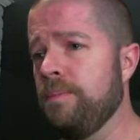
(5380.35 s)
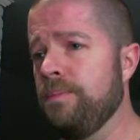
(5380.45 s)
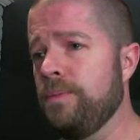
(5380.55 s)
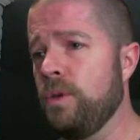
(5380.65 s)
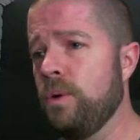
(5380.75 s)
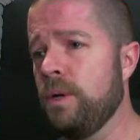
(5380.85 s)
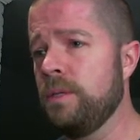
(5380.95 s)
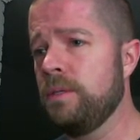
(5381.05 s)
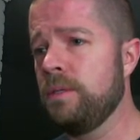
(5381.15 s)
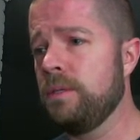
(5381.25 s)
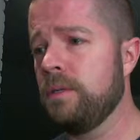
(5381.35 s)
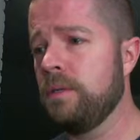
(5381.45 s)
tokens.